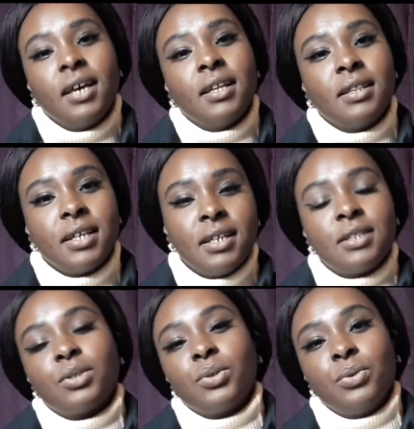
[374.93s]

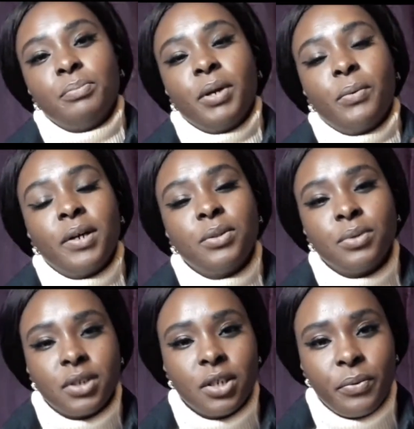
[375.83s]
that you may want to
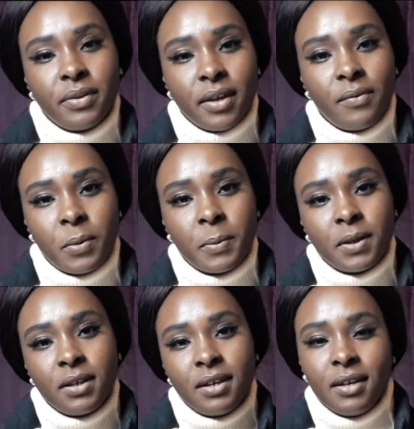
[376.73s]
share with
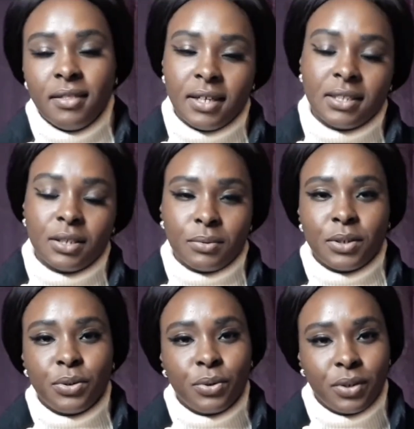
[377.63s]
everybody, and that is
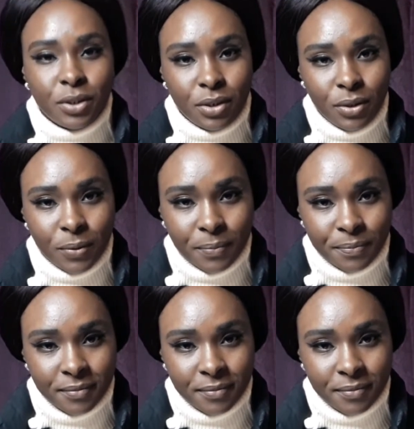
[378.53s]
what you're gonna do.